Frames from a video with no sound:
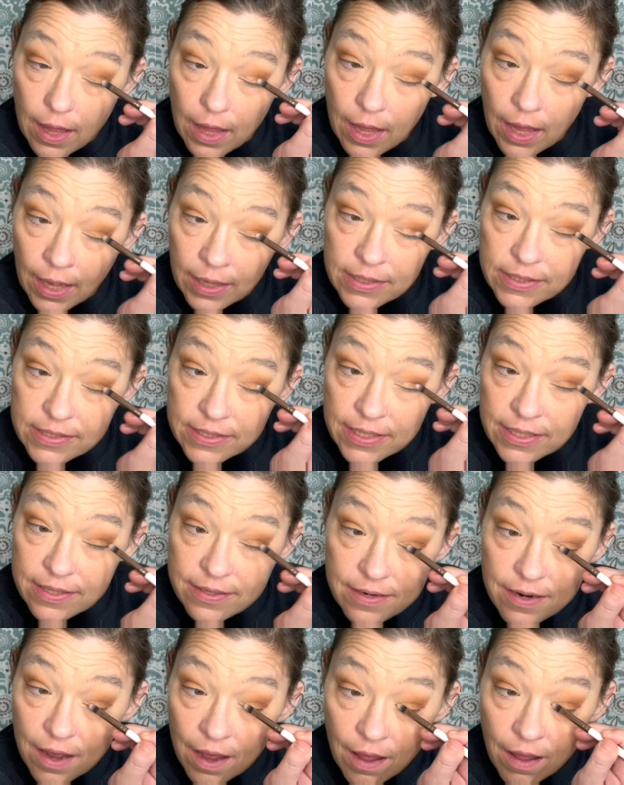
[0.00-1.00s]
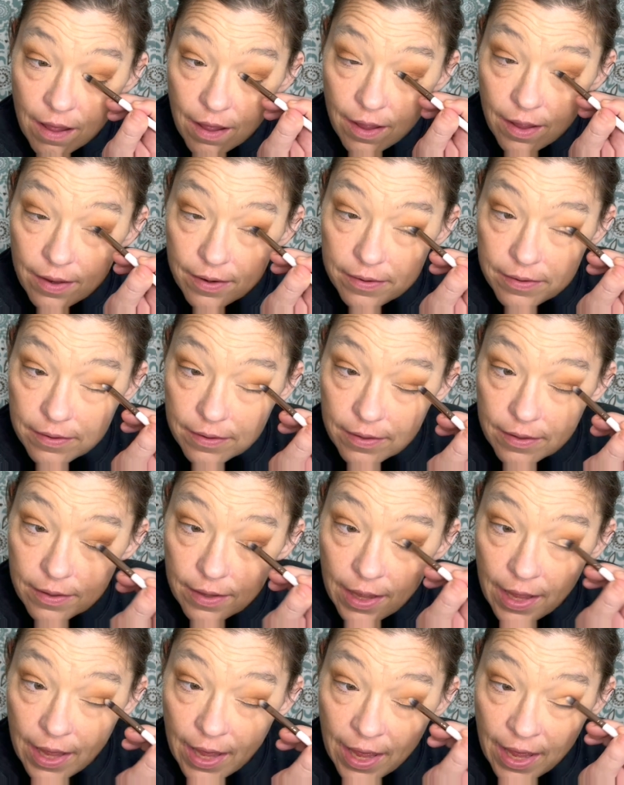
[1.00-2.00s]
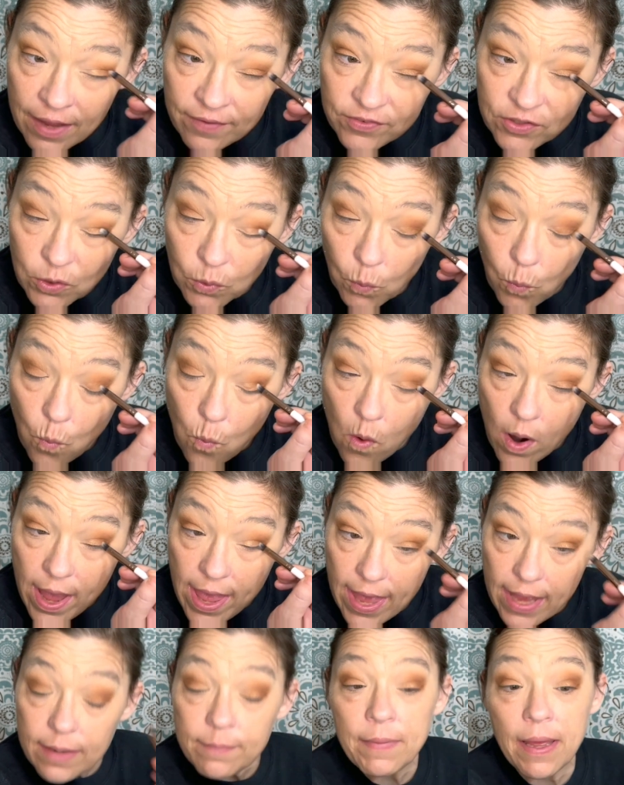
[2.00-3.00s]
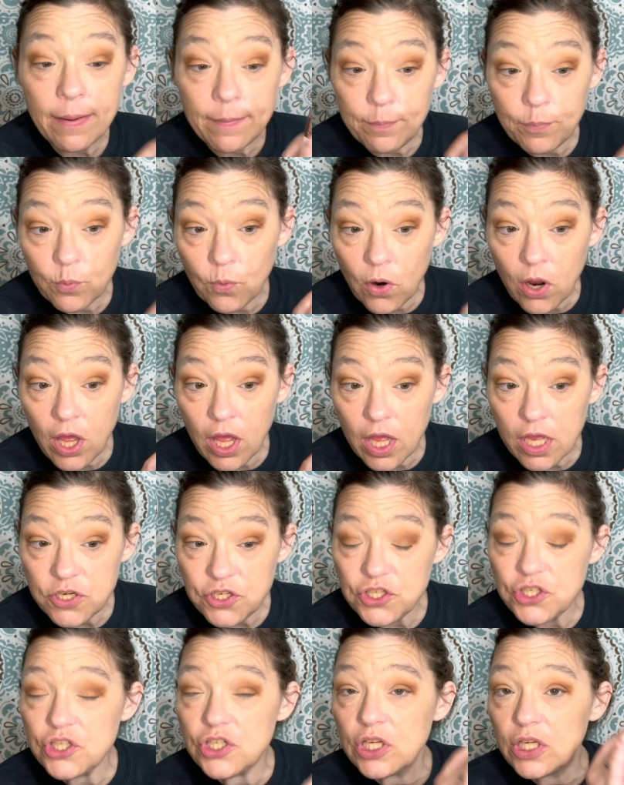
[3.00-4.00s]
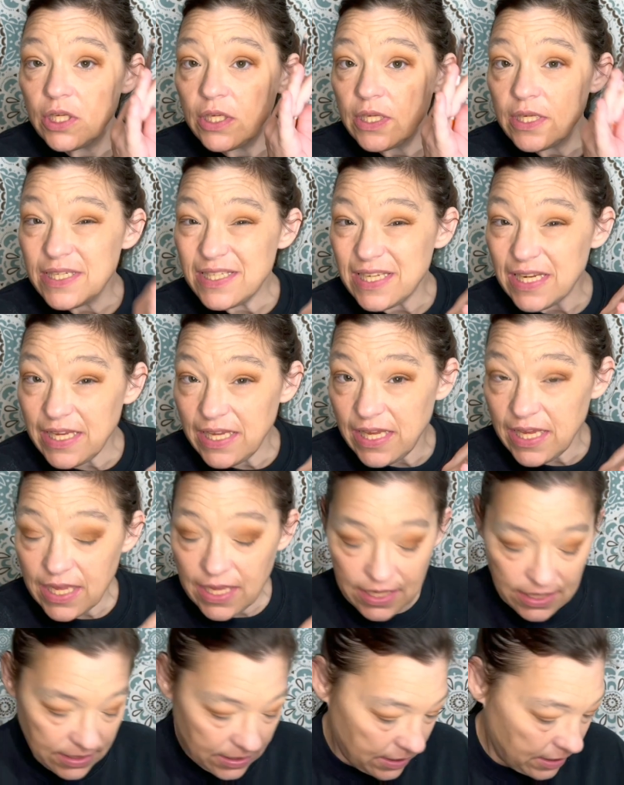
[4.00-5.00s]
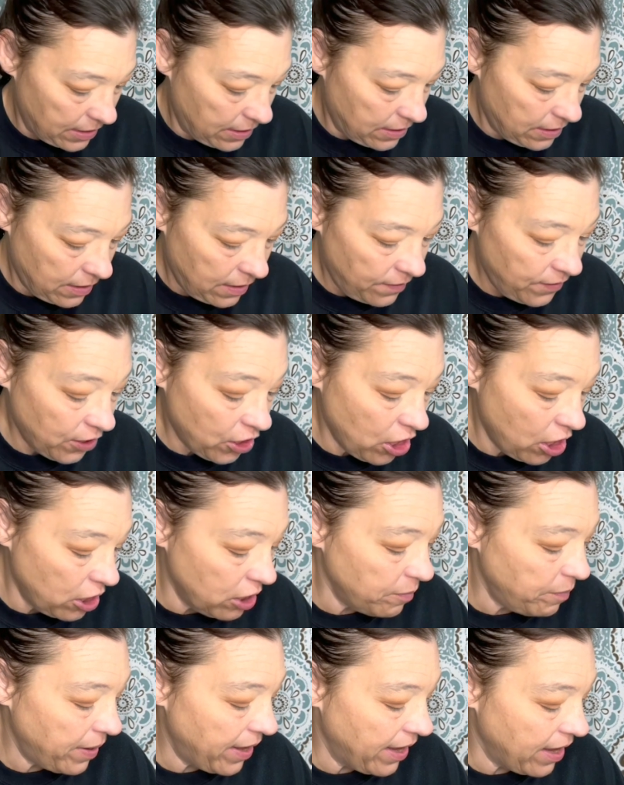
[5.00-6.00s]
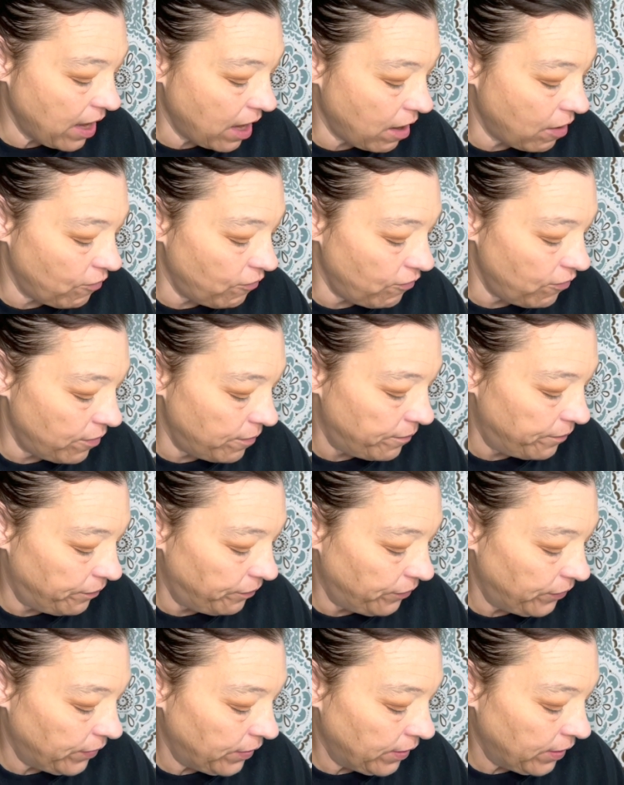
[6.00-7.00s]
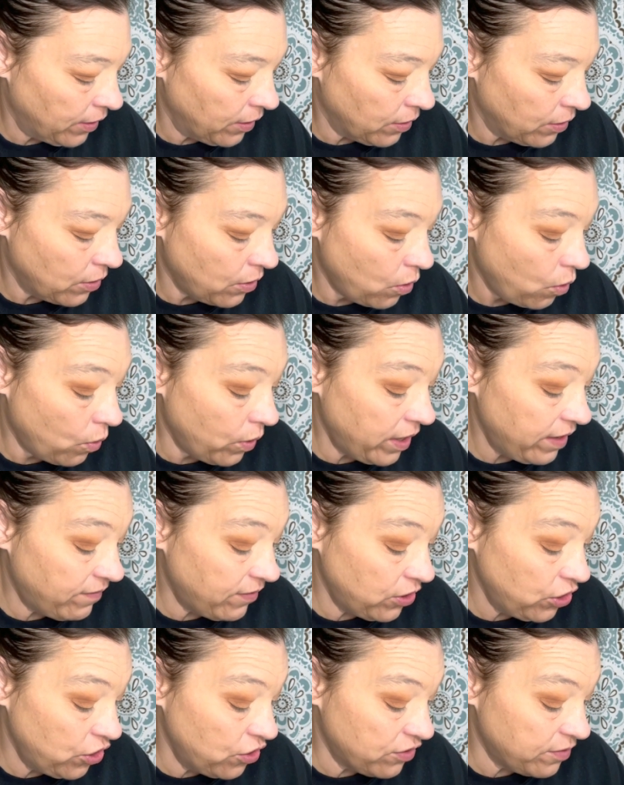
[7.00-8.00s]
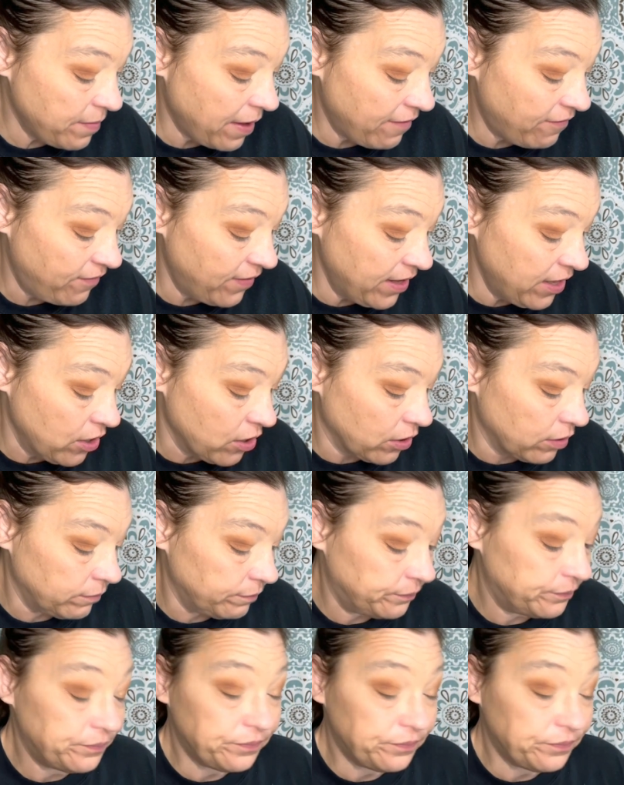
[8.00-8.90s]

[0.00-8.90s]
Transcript: I did not have to wet my brush to get the color payoff or even use my finger.